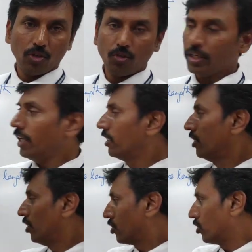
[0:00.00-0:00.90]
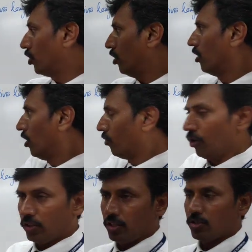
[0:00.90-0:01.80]
Okay. So
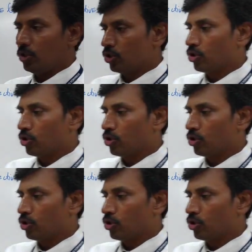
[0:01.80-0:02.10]
for this, you